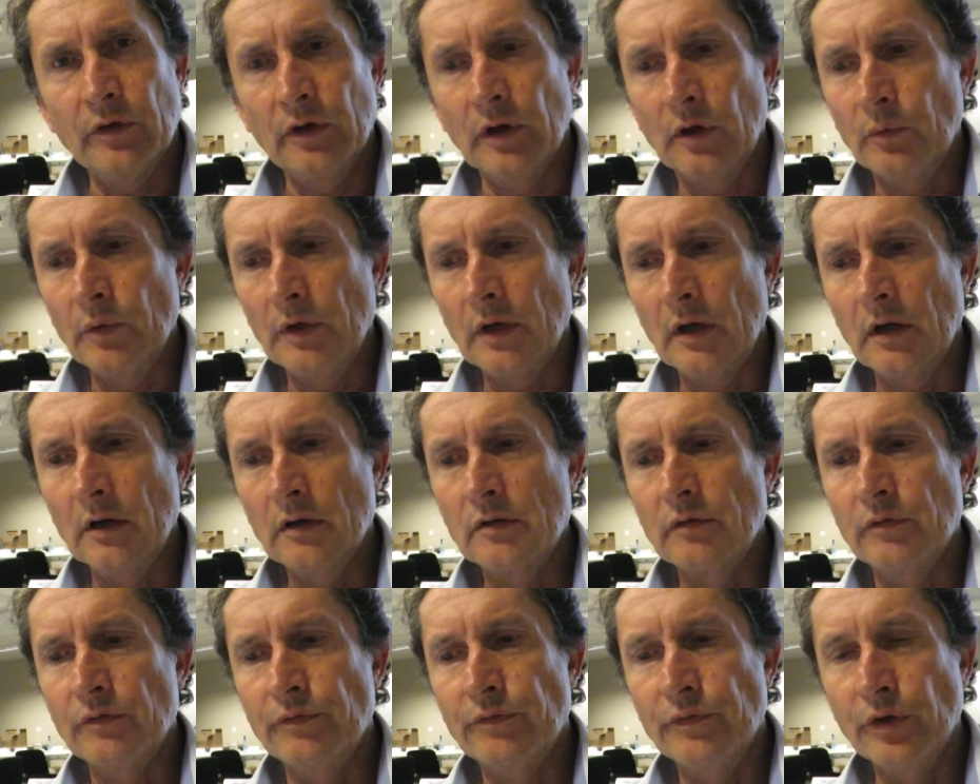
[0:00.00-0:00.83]
You know, we
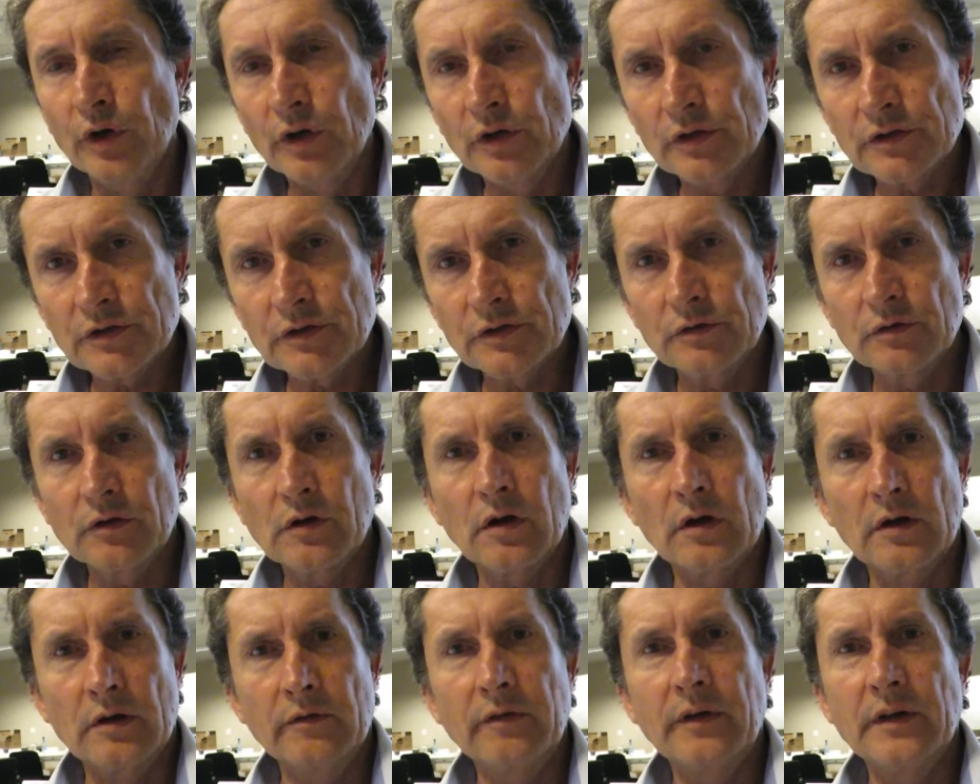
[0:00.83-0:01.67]
are averse to
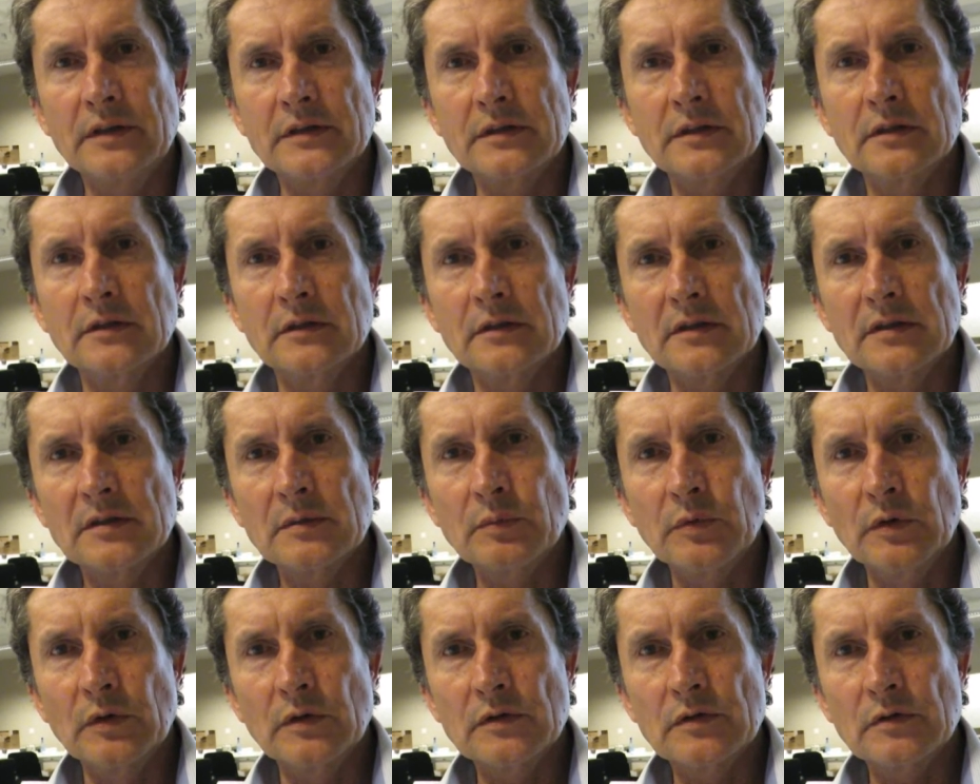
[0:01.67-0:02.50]
conflicts and
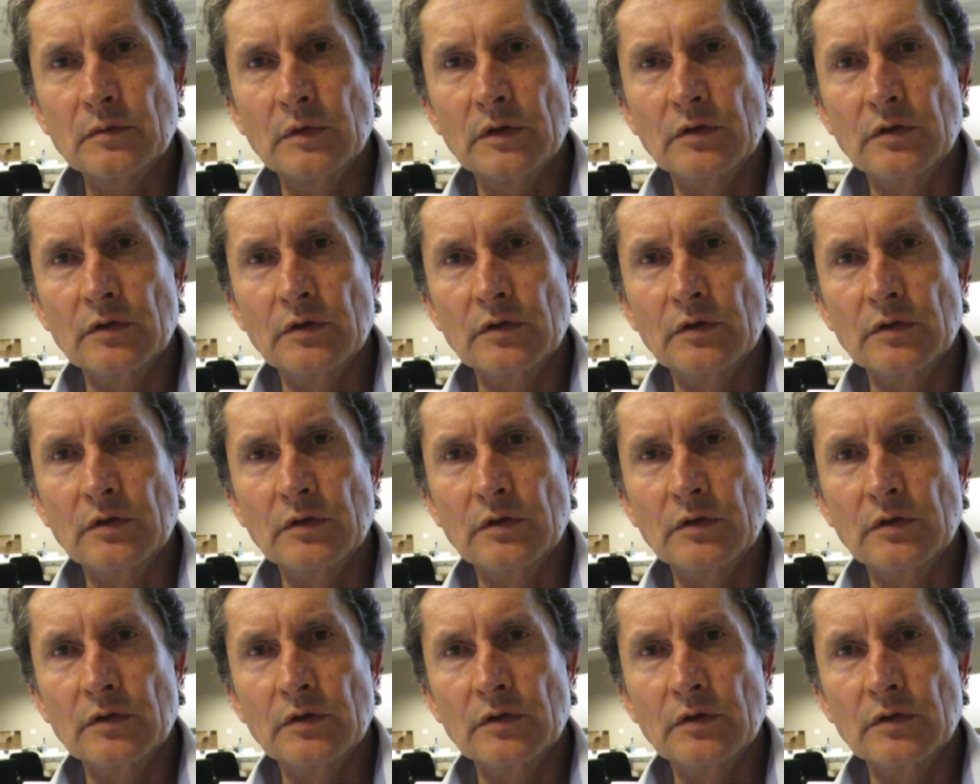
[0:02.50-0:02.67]
disputes.